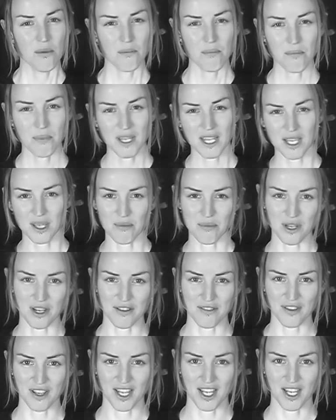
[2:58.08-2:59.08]
Being a bit
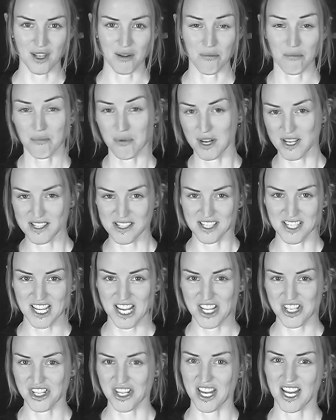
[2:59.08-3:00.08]
of a
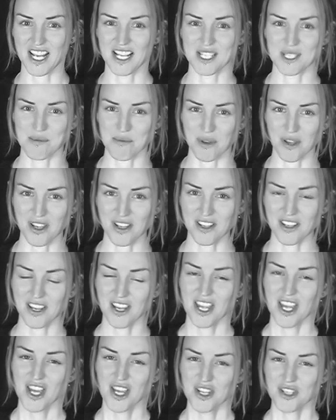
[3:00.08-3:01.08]
presentation expert,
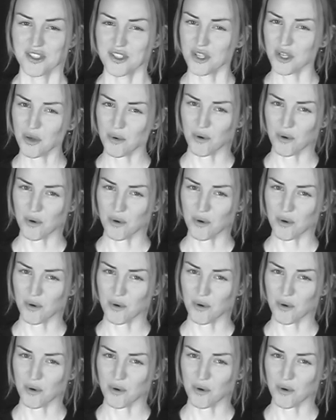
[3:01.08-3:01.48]
do you